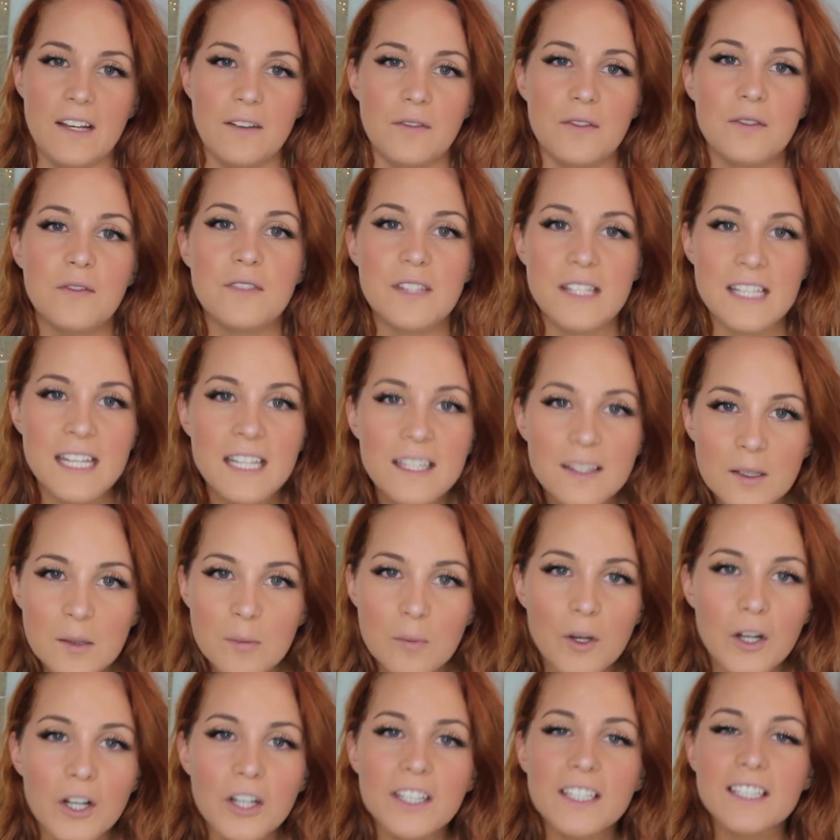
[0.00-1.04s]
If you've seen the
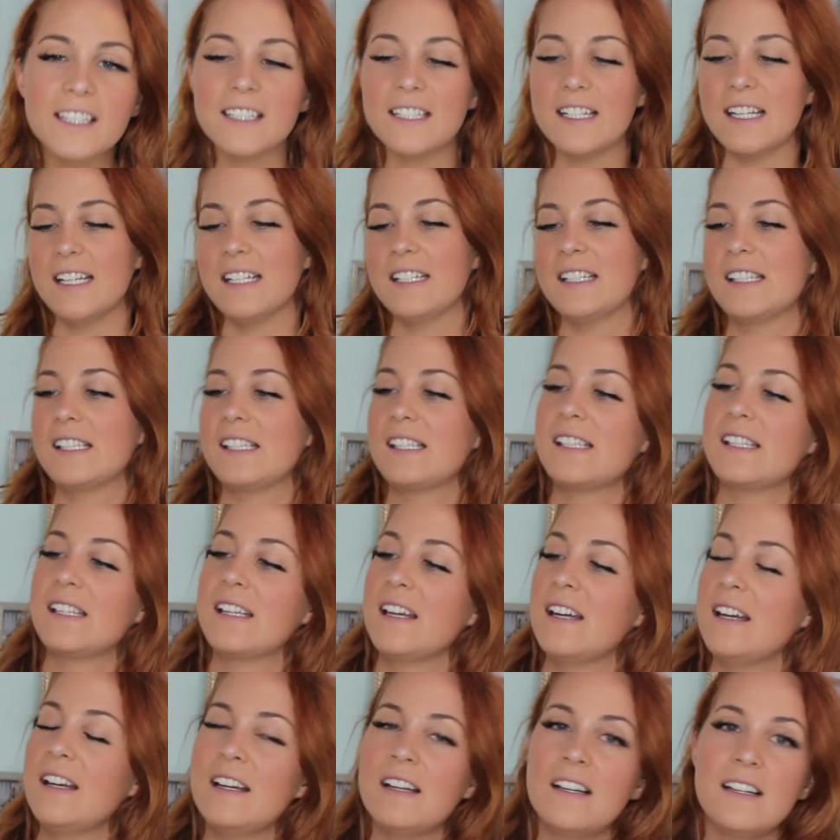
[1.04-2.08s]
book, it's
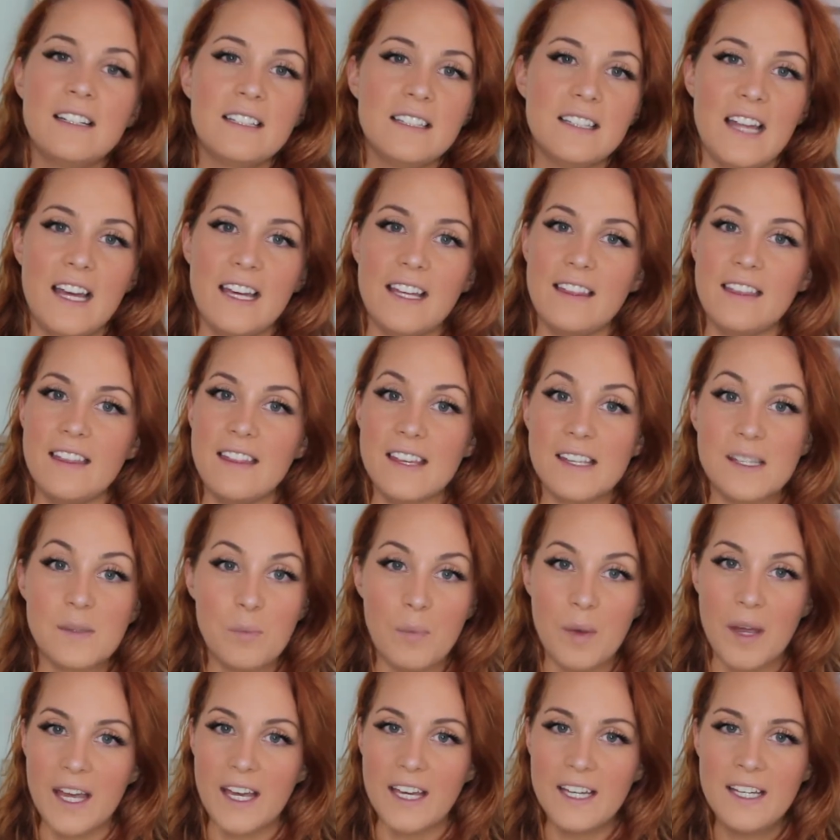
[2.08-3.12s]
like this
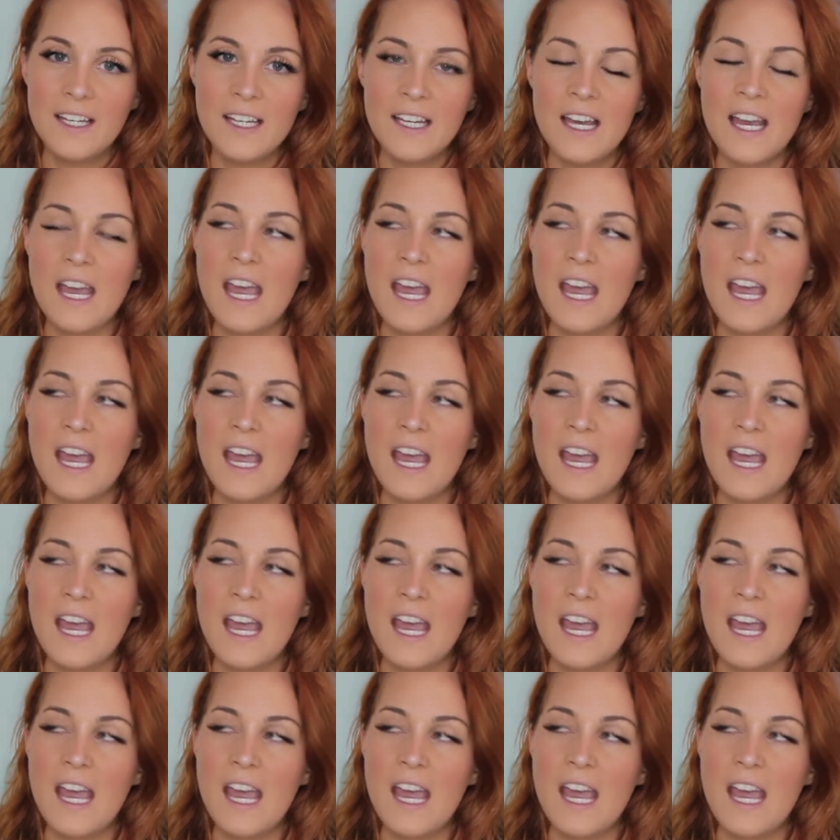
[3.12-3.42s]
big,